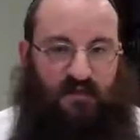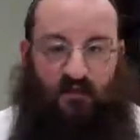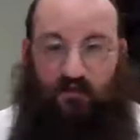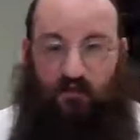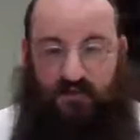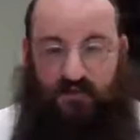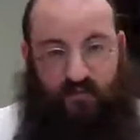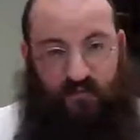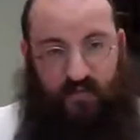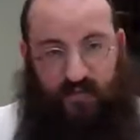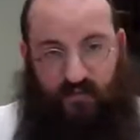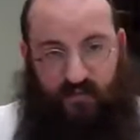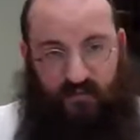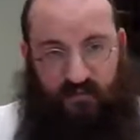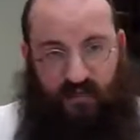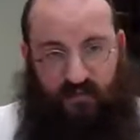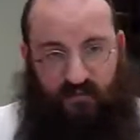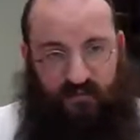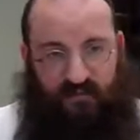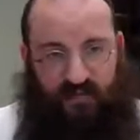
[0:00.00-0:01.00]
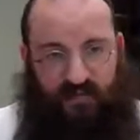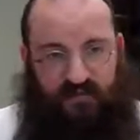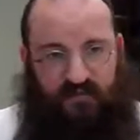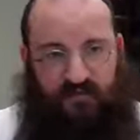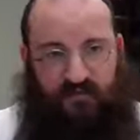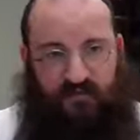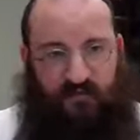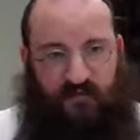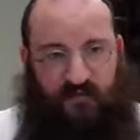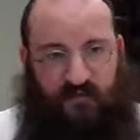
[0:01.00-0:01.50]
which, by the way, pleasure
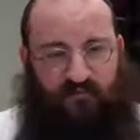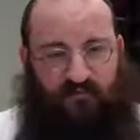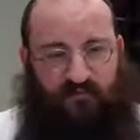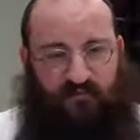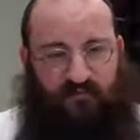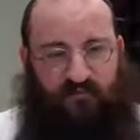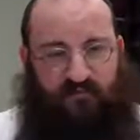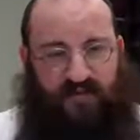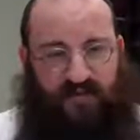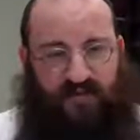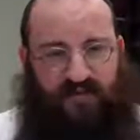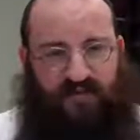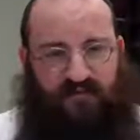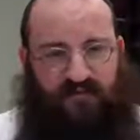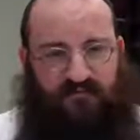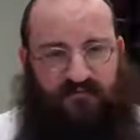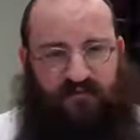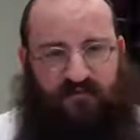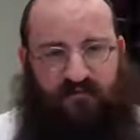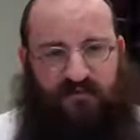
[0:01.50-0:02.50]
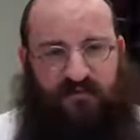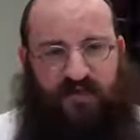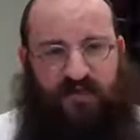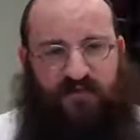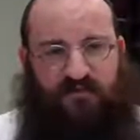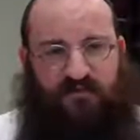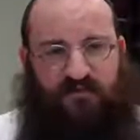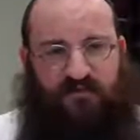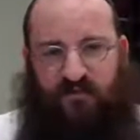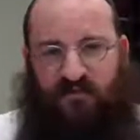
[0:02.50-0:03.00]
and comfort by their very
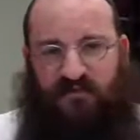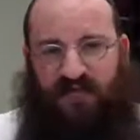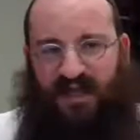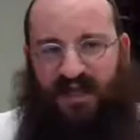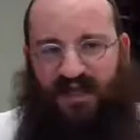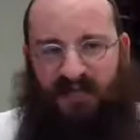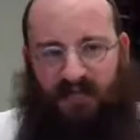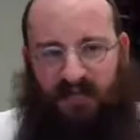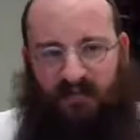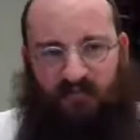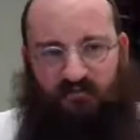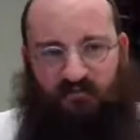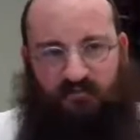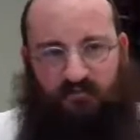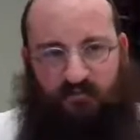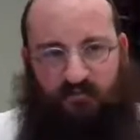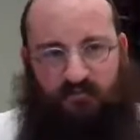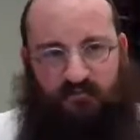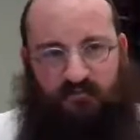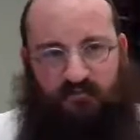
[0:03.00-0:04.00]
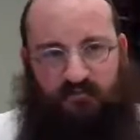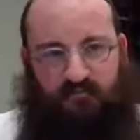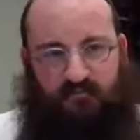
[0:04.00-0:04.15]
nature are not evil.